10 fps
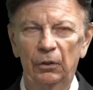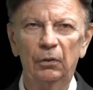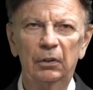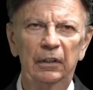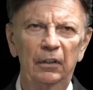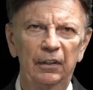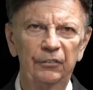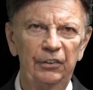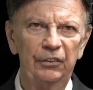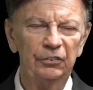clearly and
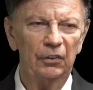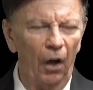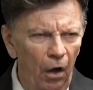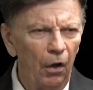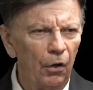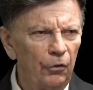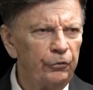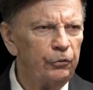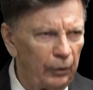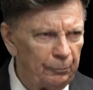says, All
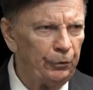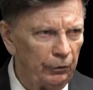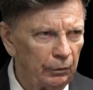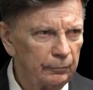scripture